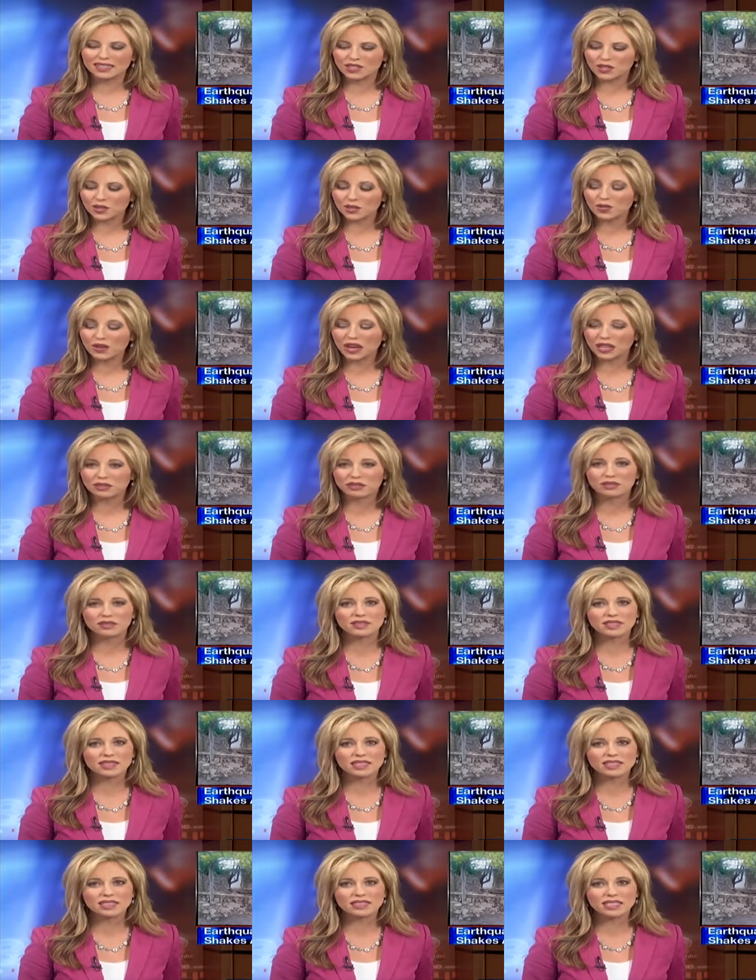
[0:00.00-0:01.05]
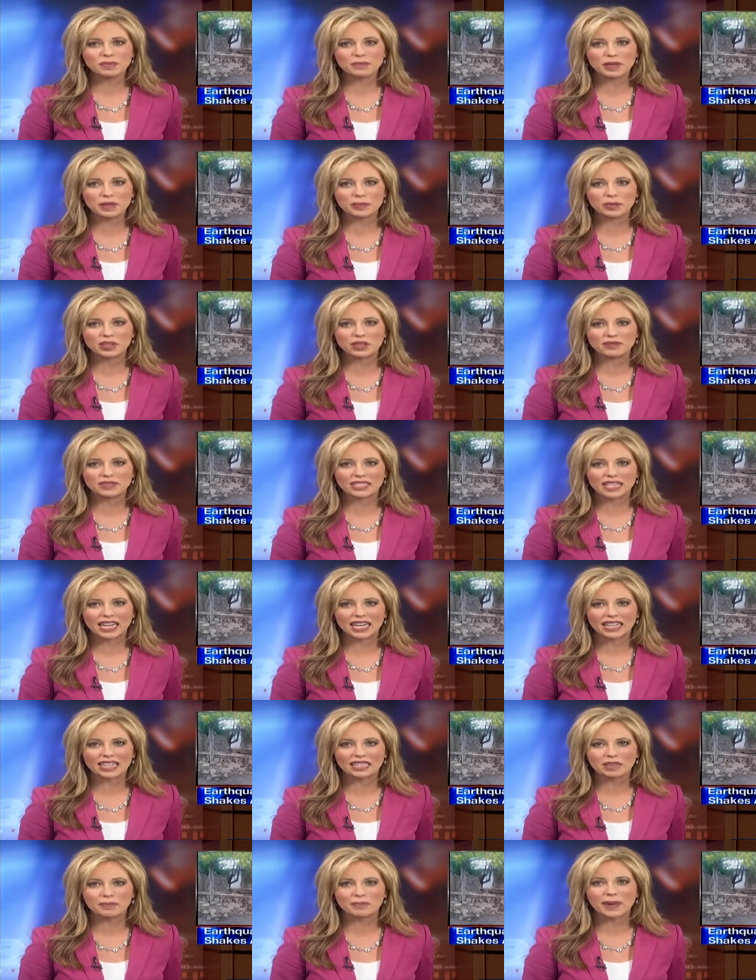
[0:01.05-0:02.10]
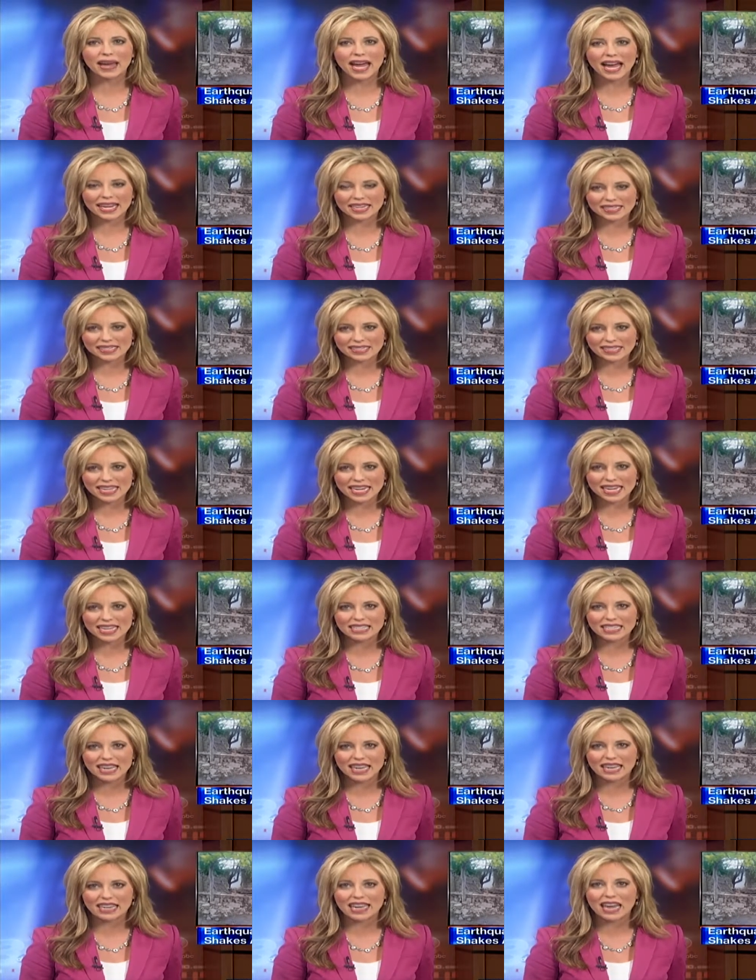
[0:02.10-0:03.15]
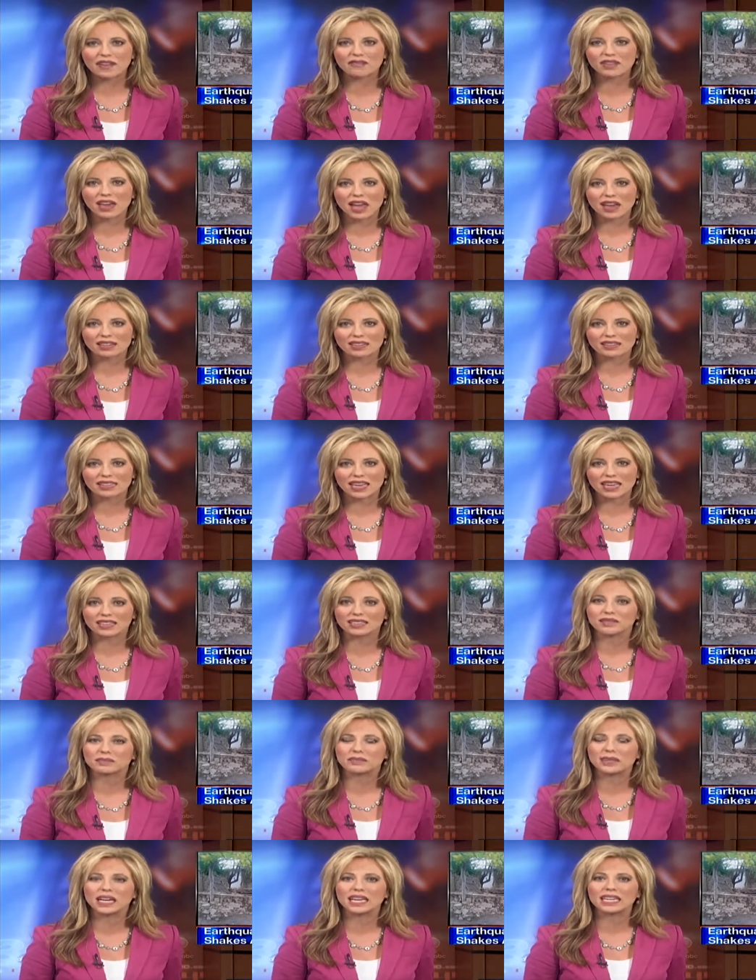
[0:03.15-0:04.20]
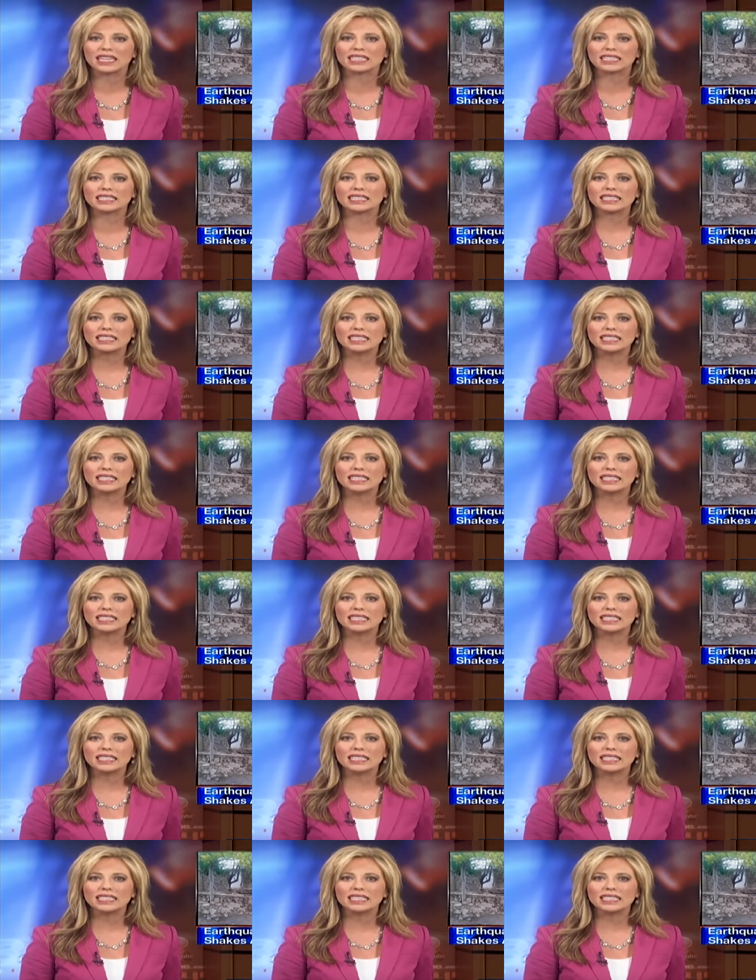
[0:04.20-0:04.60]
260 people have died in Pakistan and Afghanistan combined.